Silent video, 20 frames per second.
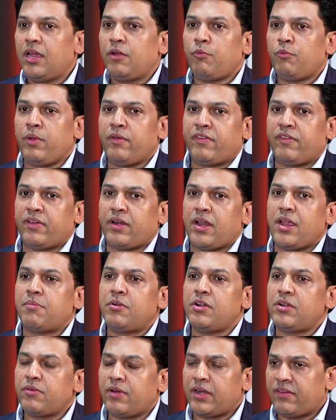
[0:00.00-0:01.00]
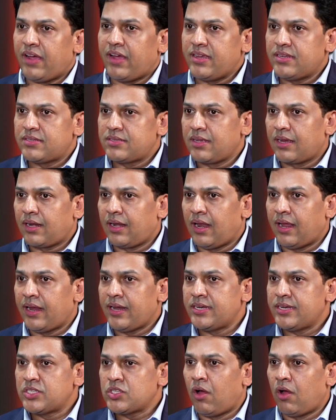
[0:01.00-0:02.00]
we were able to advise the
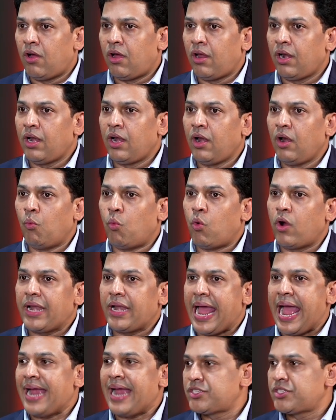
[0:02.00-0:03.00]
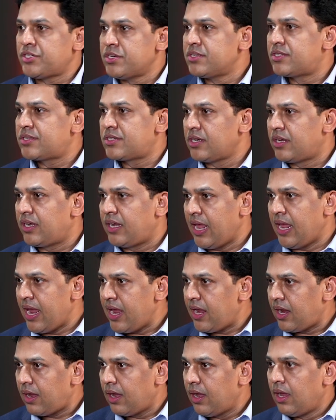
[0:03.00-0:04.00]
clients on what actions to
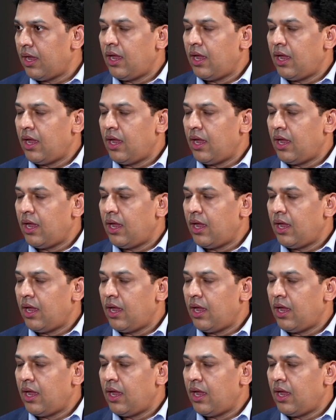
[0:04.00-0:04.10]
take,